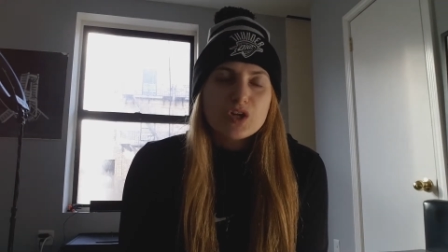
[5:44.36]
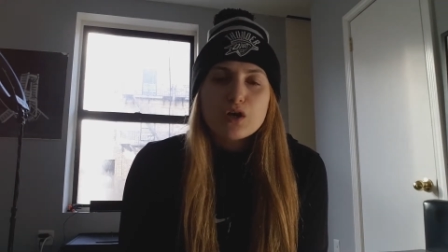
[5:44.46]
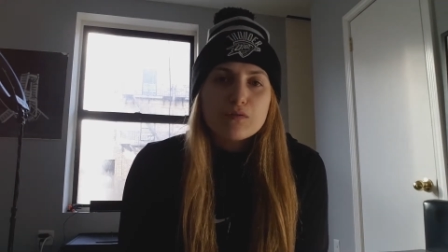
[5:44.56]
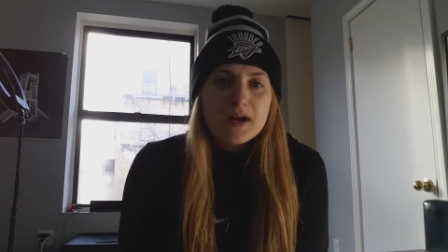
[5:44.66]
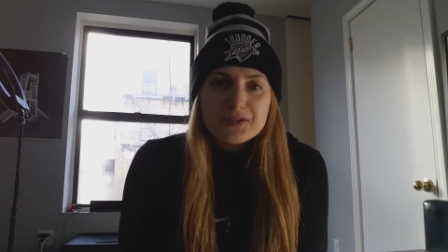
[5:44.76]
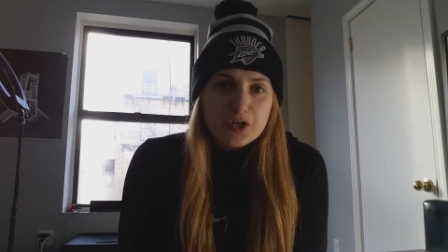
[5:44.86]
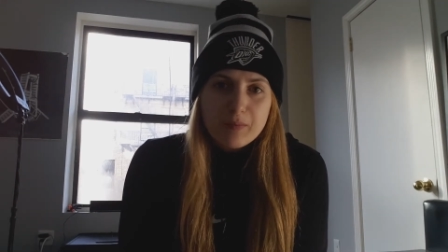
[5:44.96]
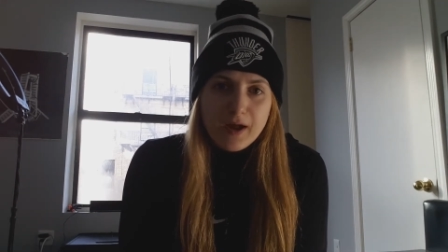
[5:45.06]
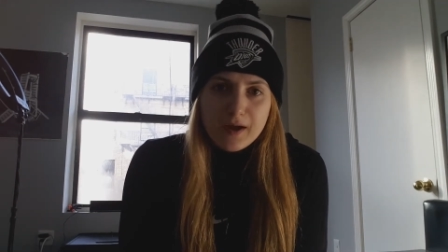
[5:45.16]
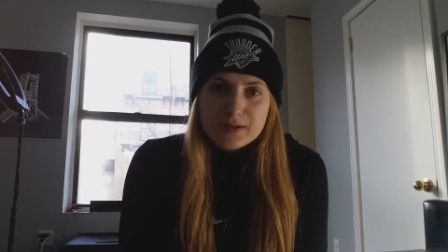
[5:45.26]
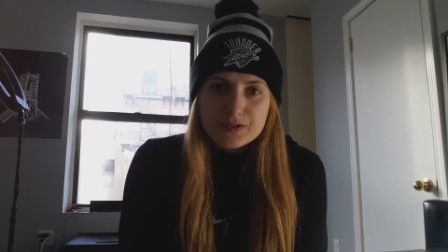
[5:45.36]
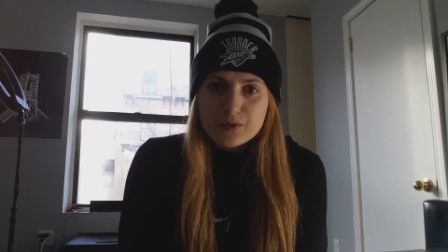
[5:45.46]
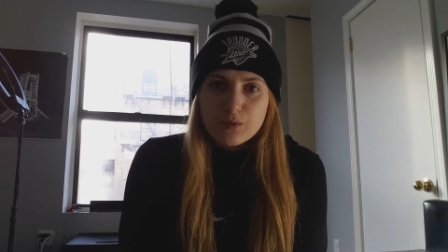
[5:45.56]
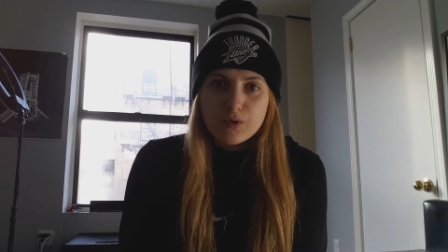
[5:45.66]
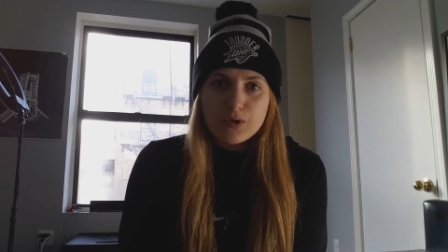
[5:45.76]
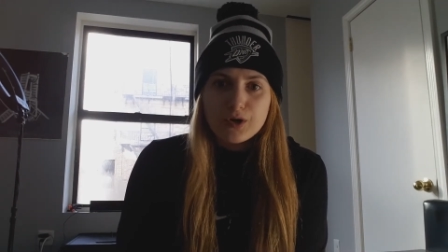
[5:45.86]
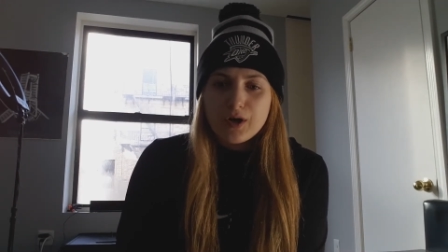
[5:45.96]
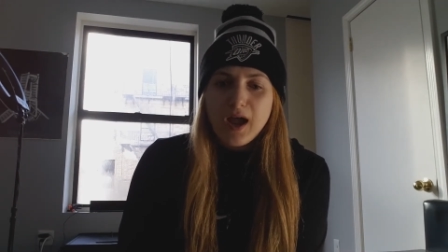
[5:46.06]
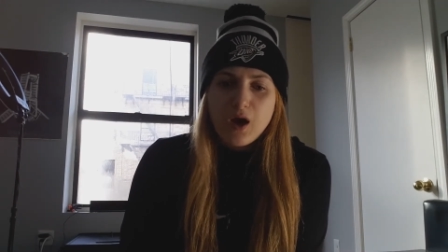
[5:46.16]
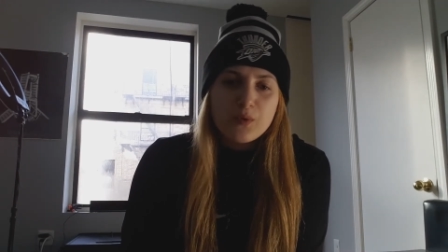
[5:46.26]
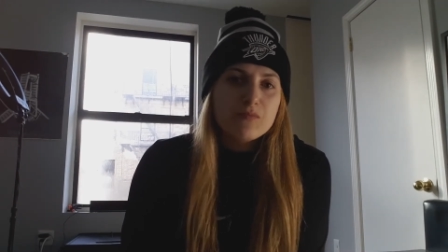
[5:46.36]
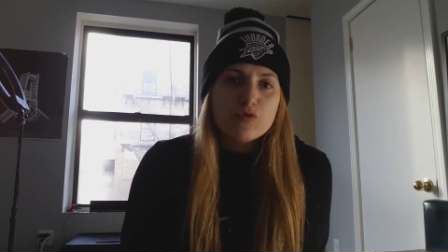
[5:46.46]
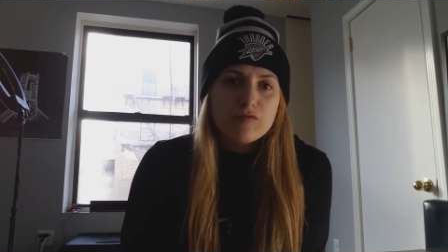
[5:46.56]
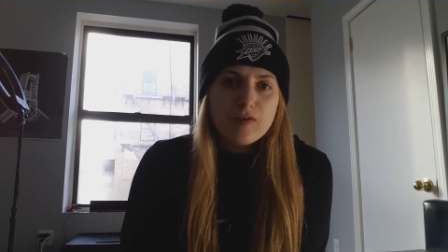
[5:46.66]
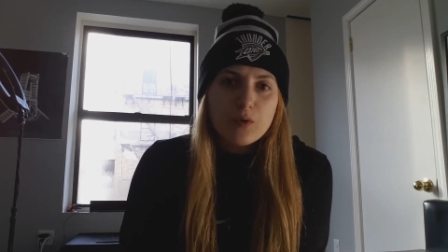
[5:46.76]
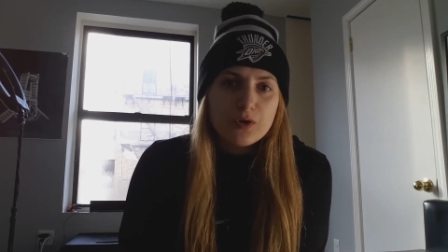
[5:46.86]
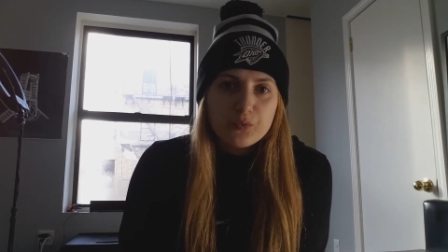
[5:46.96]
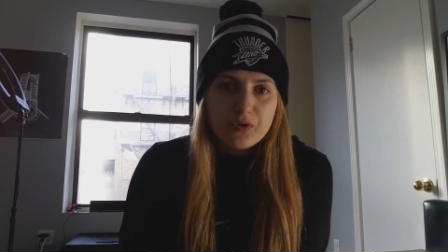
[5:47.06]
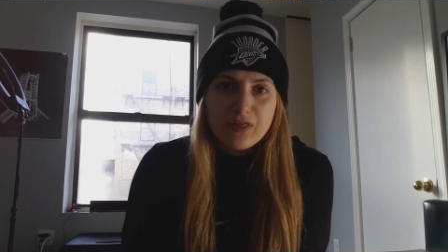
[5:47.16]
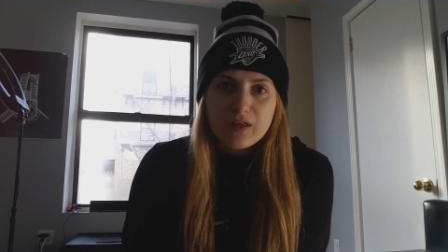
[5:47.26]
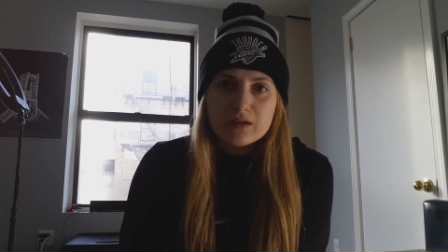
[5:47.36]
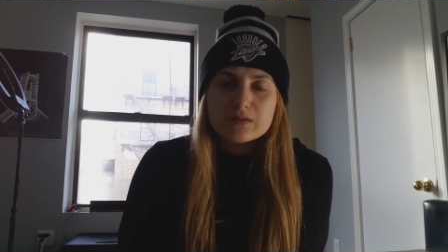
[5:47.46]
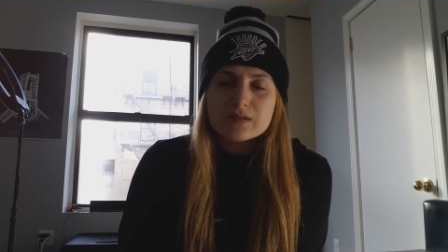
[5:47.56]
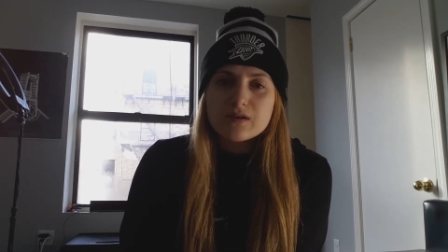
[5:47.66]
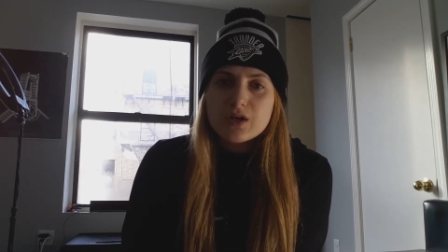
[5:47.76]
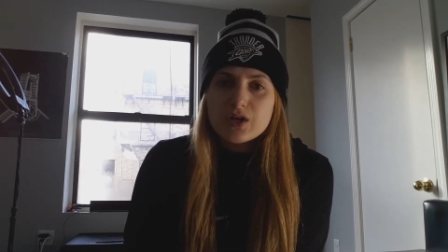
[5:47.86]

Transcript: correct our past or how we move forward with things.